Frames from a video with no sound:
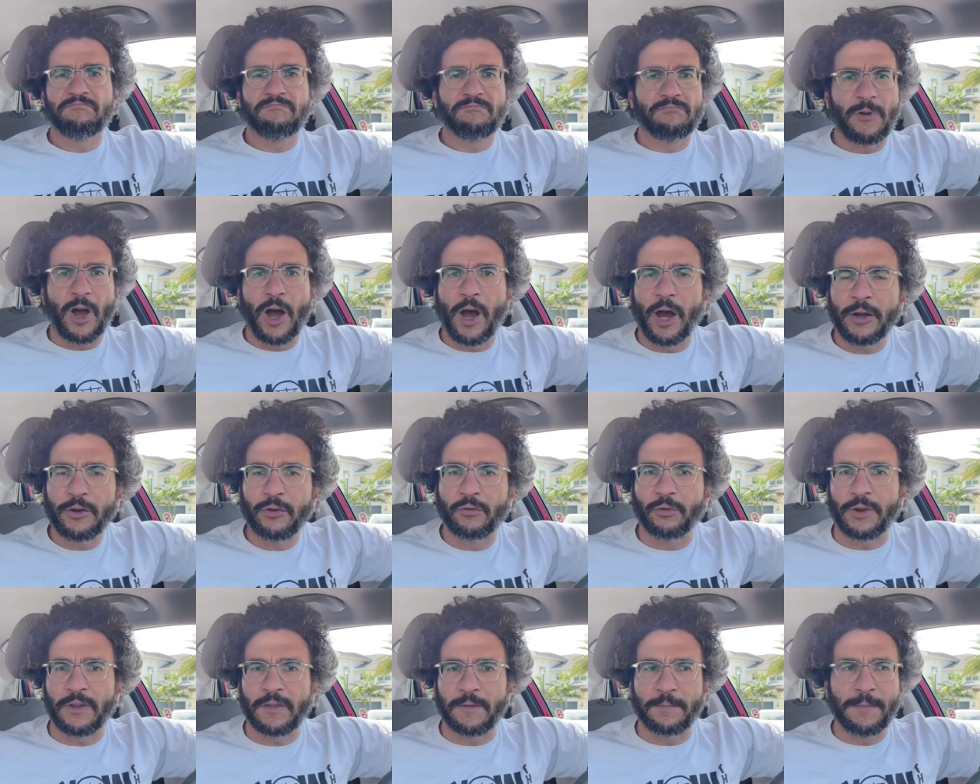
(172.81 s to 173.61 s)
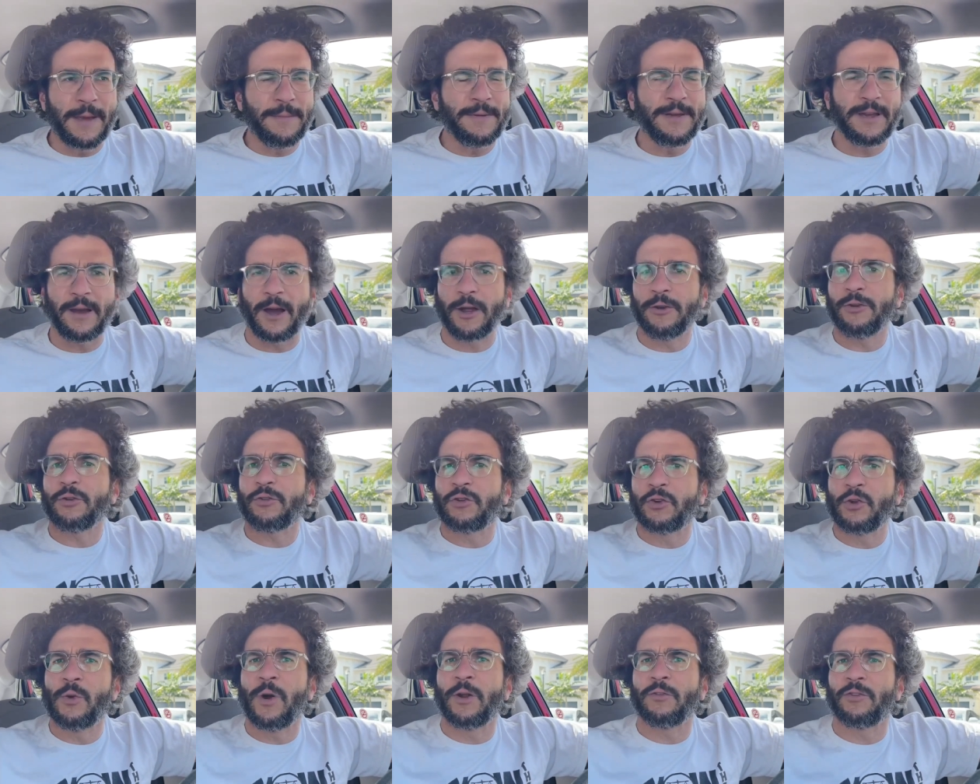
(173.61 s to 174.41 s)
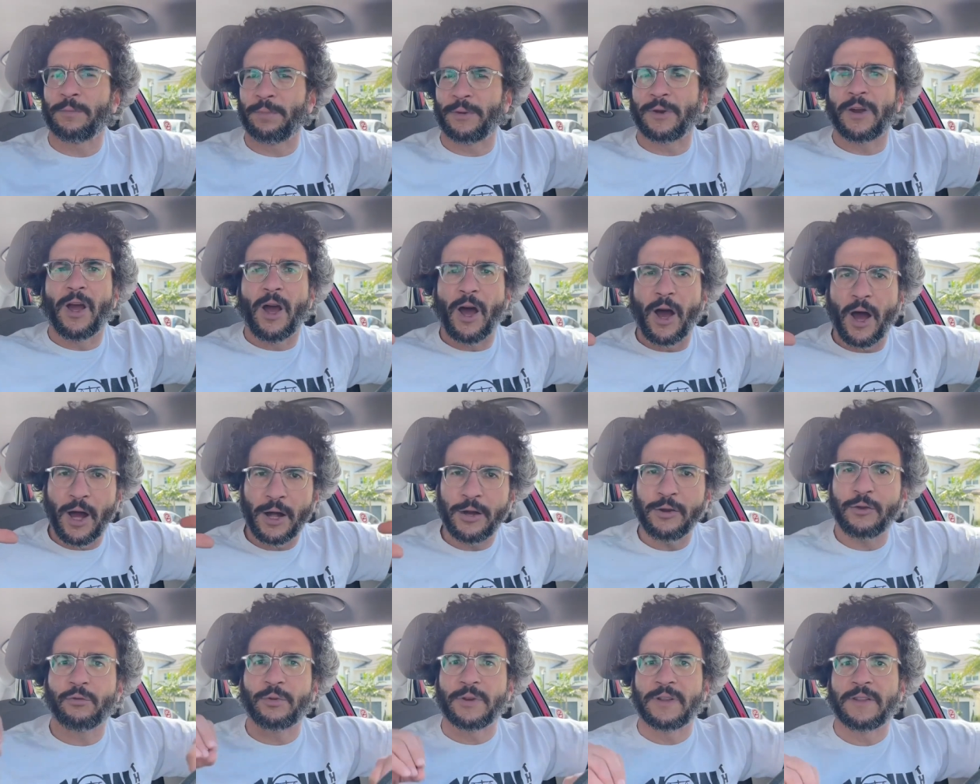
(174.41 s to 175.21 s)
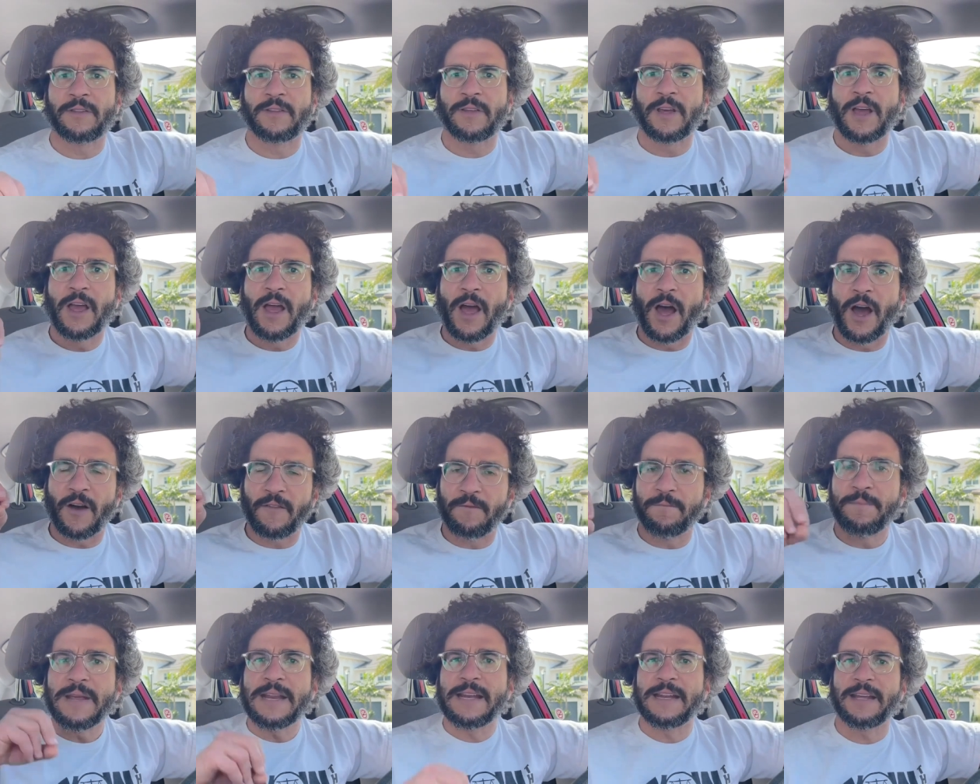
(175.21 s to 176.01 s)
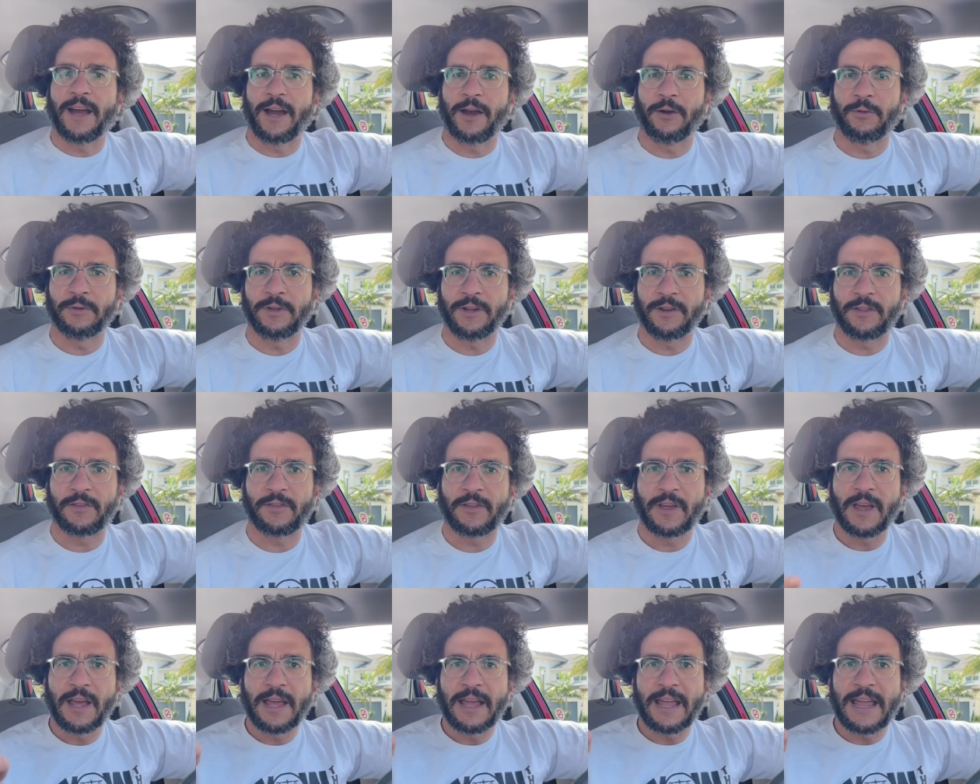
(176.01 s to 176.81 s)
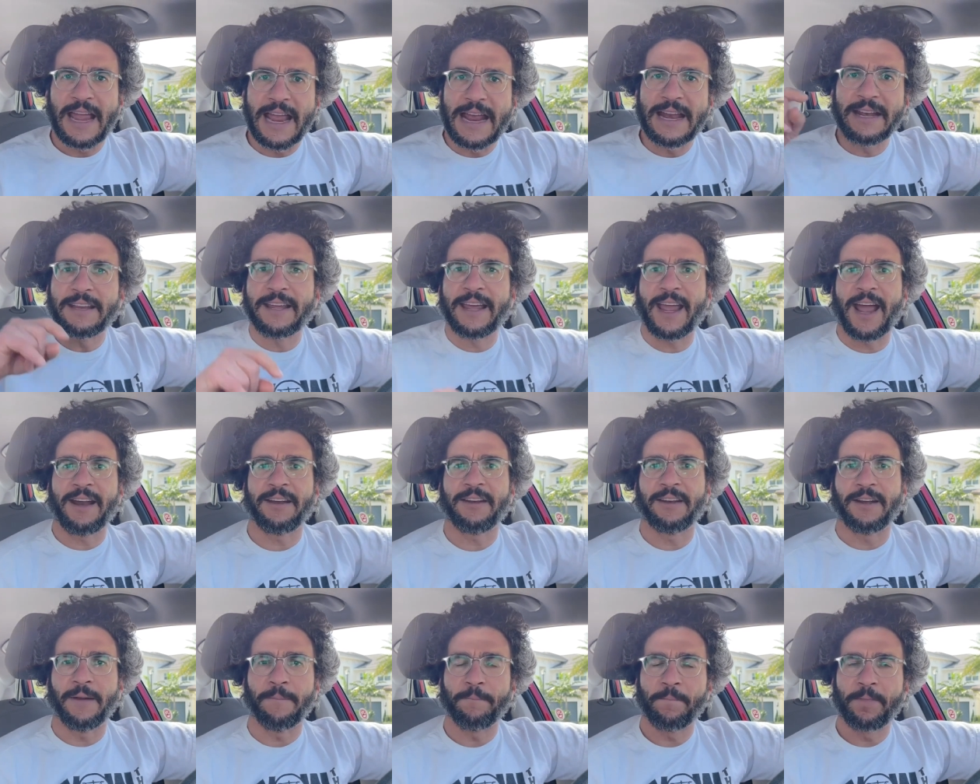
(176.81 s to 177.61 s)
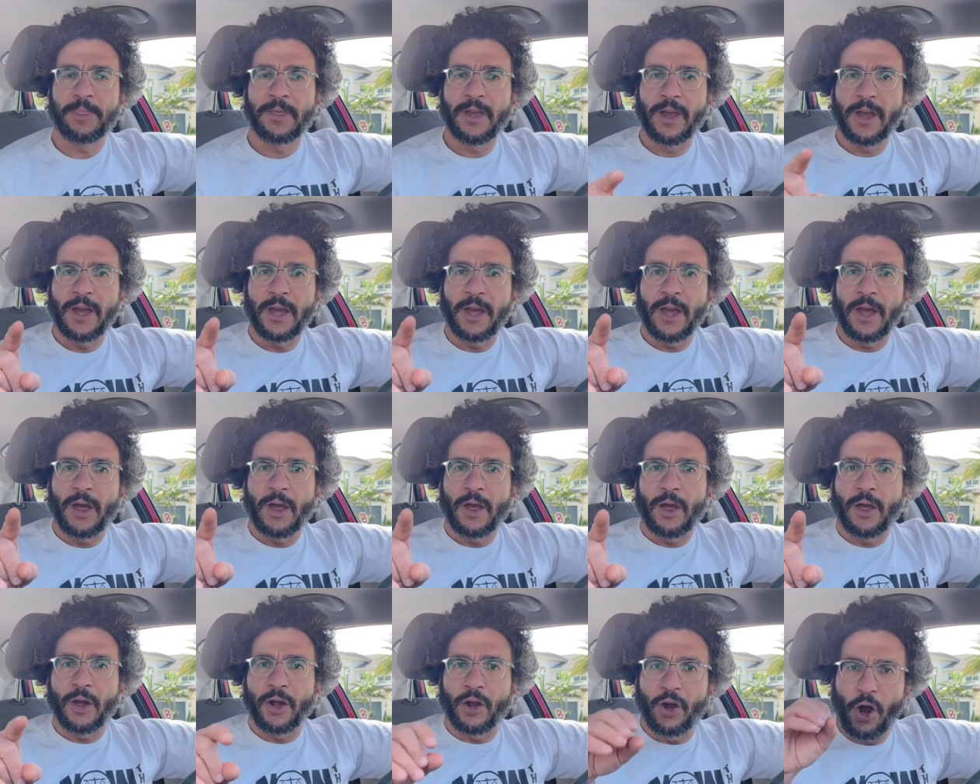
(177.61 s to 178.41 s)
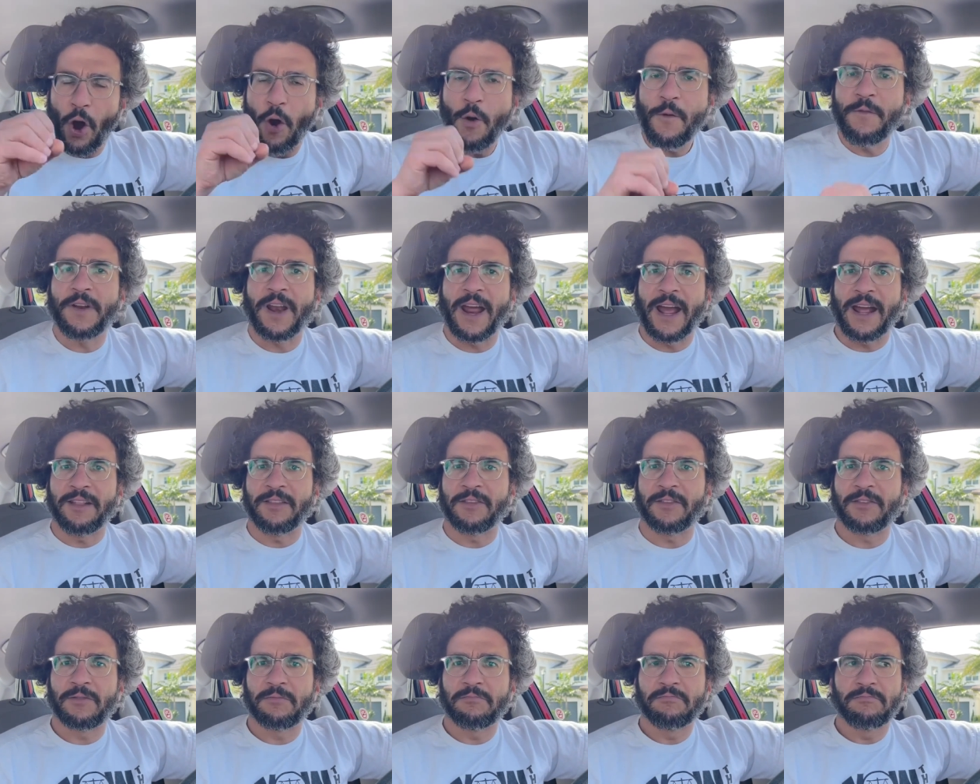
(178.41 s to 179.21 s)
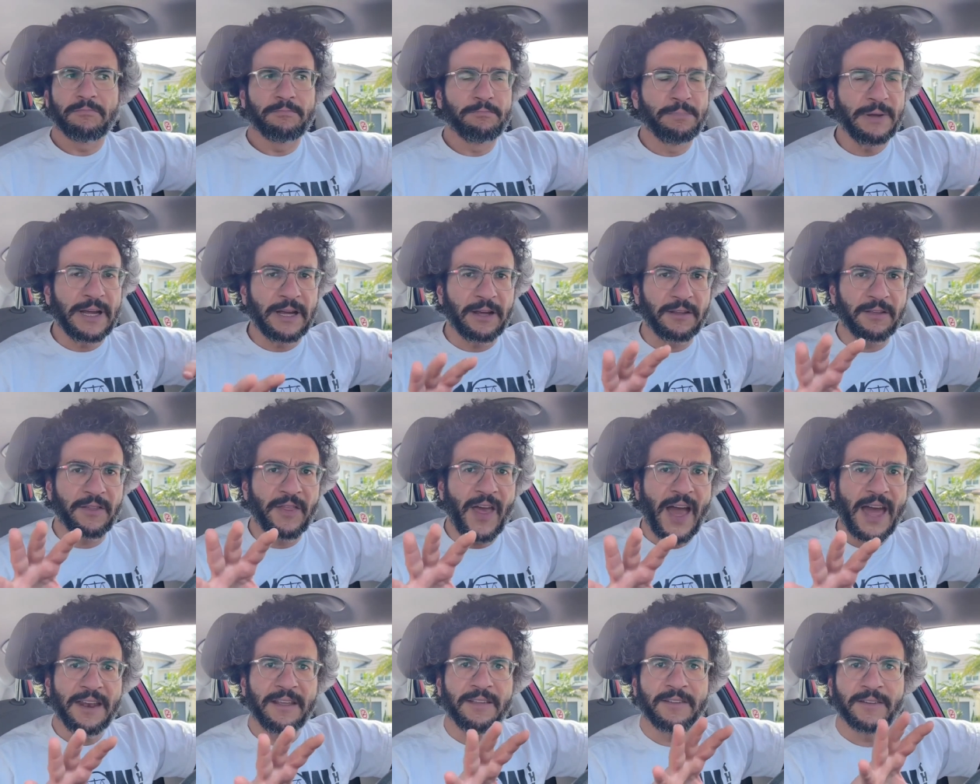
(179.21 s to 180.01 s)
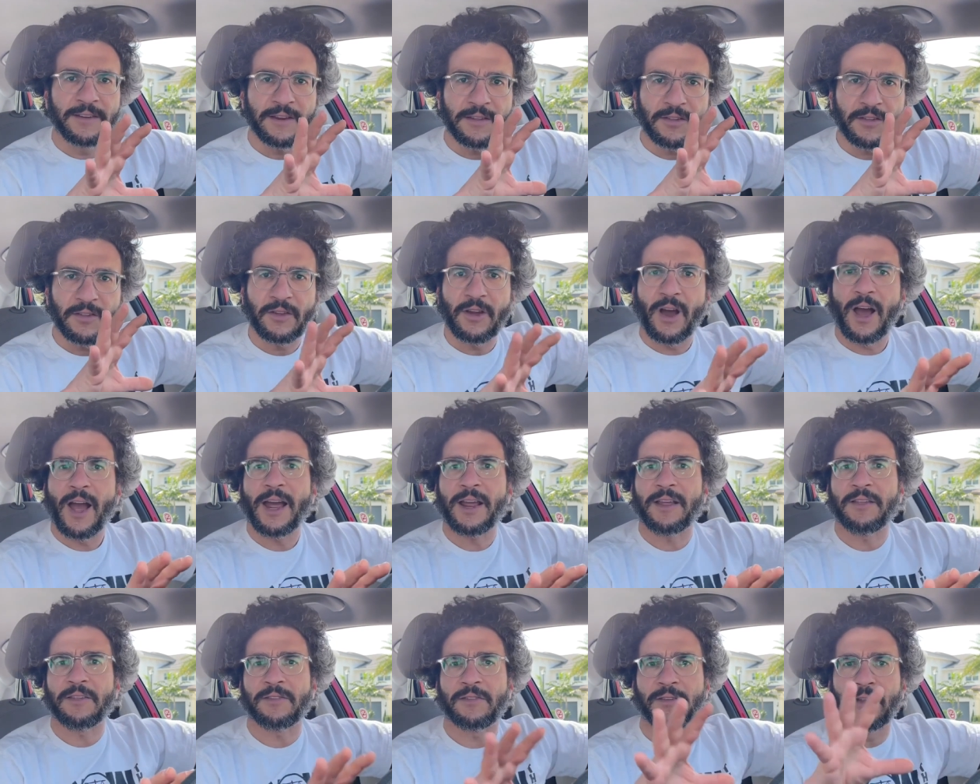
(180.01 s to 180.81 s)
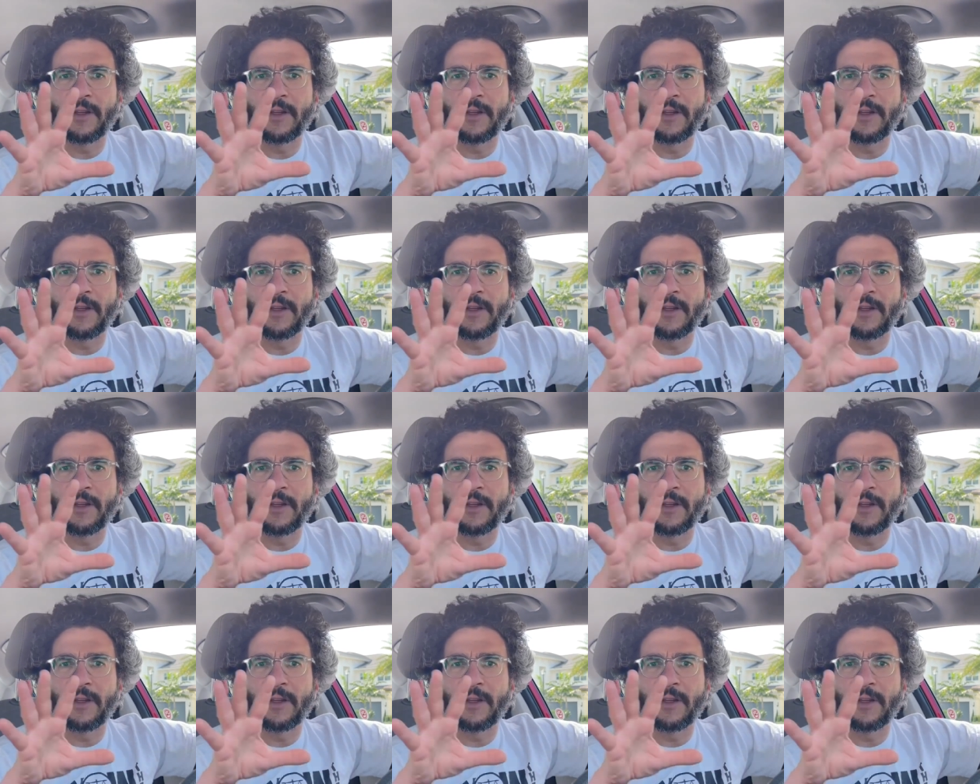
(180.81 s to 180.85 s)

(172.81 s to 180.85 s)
hundreds, maybe under 200, but hundreds of media outlets in Canada. COVID ads, because that is disguised